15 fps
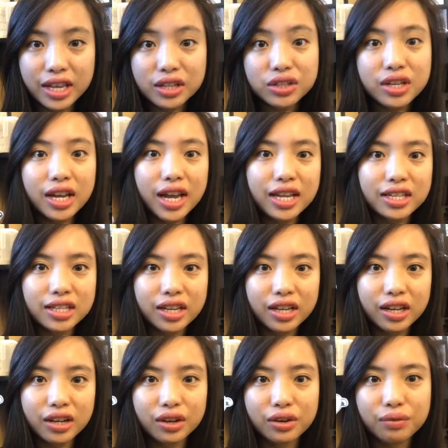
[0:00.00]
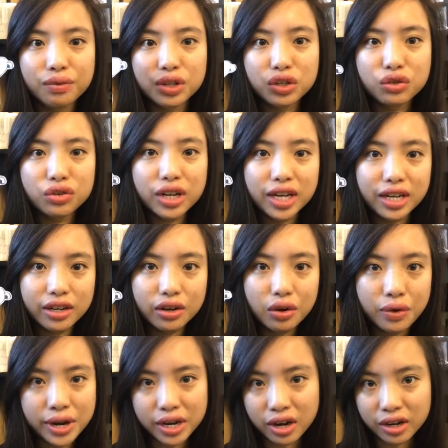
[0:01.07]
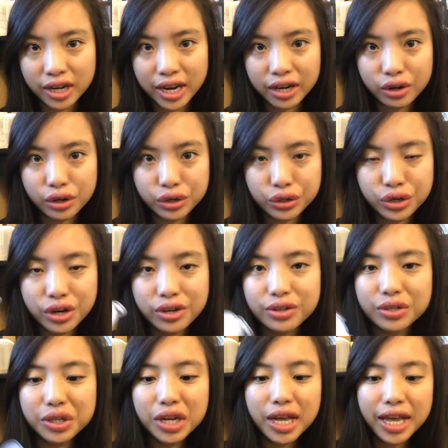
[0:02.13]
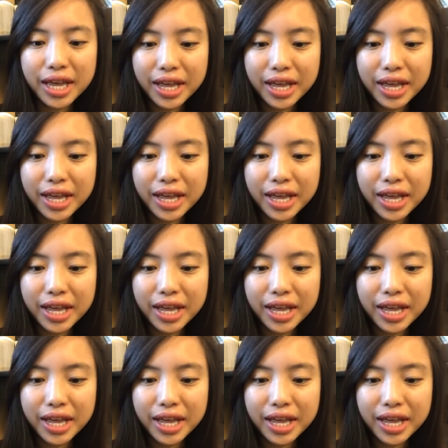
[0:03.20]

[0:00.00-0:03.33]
she has like a retreat going on at her church.